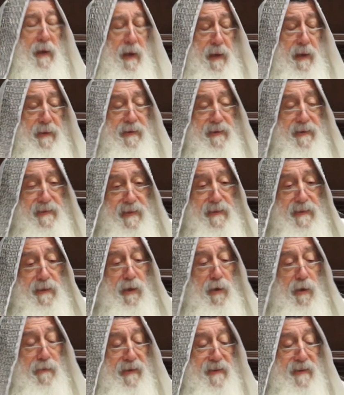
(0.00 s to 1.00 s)
And this is
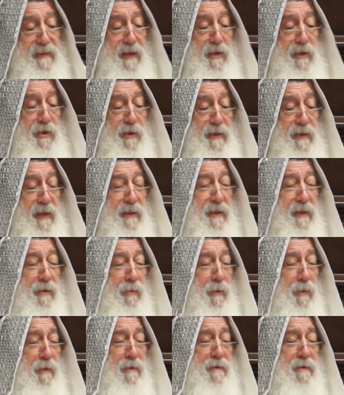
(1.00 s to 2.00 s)
the conversation that
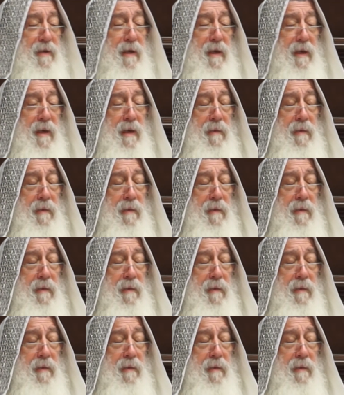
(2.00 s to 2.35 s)
it was